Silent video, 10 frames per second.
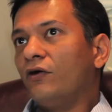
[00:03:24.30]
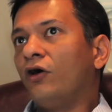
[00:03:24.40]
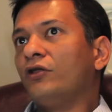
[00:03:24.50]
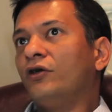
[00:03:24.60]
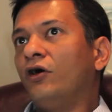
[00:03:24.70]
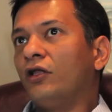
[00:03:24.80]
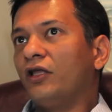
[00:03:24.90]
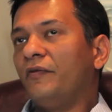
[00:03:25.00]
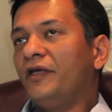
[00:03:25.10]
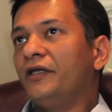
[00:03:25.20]
all in
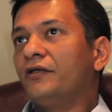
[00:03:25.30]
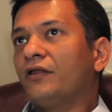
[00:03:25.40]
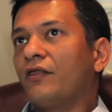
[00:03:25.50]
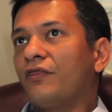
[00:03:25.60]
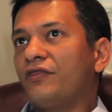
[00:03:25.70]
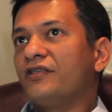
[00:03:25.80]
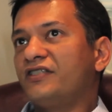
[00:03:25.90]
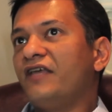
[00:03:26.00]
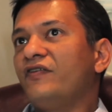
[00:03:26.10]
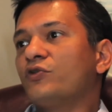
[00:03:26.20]
all, I mean, the
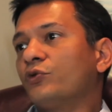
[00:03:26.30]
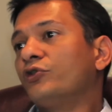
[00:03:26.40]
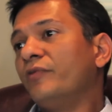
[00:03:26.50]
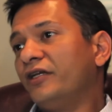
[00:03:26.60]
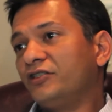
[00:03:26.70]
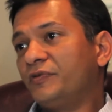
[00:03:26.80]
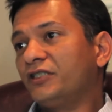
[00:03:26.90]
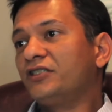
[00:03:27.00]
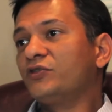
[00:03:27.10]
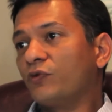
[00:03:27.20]
savings were tremendous
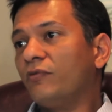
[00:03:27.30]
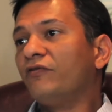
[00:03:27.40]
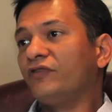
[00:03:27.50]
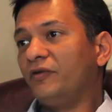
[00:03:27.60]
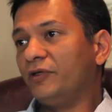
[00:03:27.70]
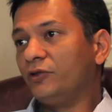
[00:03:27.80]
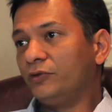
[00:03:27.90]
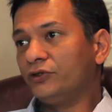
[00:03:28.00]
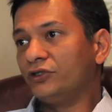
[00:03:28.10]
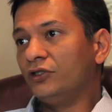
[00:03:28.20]
because these were monthly
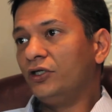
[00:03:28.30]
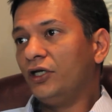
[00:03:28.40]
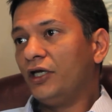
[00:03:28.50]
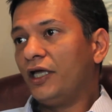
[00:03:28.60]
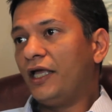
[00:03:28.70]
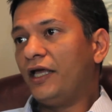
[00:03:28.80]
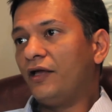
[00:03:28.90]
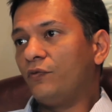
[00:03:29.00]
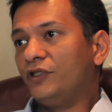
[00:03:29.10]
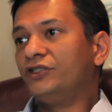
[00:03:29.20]
billables,
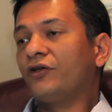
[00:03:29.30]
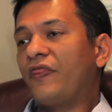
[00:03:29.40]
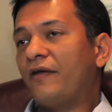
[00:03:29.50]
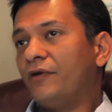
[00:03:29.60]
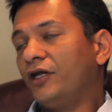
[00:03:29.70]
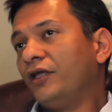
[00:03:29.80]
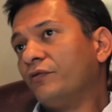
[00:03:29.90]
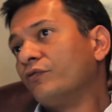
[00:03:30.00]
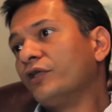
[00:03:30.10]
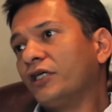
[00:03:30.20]
and we took that money
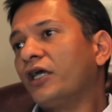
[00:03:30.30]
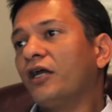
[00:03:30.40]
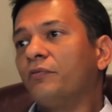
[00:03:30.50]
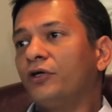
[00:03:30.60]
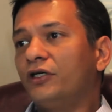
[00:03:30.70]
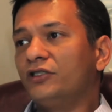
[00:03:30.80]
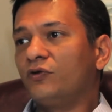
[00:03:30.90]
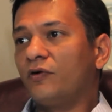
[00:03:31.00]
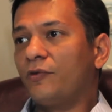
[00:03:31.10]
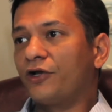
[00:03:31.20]
and really kind of put it
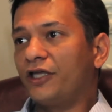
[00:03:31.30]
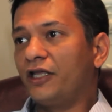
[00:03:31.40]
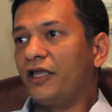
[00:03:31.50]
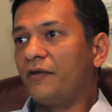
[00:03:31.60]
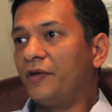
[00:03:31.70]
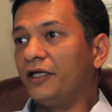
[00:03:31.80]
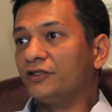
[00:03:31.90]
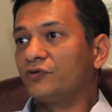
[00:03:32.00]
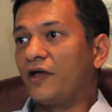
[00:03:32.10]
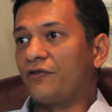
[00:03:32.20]
into our marketing
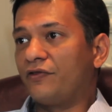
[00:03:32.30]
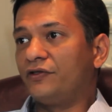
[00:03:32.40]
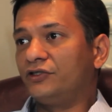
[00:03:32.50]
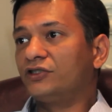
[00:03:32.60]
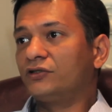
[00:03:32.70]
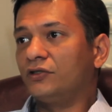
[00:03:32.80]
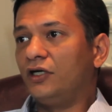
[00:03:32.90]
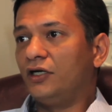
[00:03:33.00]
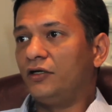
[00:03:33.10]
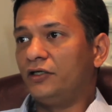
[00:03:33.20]
campaigns rather than just
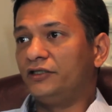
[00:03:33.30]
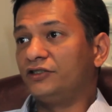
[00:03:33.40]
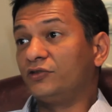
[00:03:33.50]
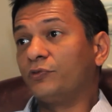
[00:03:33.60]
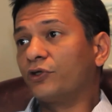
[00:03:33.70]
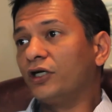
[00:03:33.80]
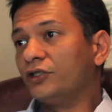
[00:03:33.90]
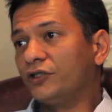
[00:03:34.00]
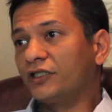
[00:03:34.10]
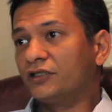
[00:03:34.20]
into support
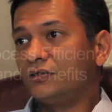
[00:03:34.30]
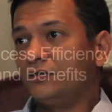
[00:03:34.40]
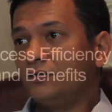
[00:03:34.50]
contracts.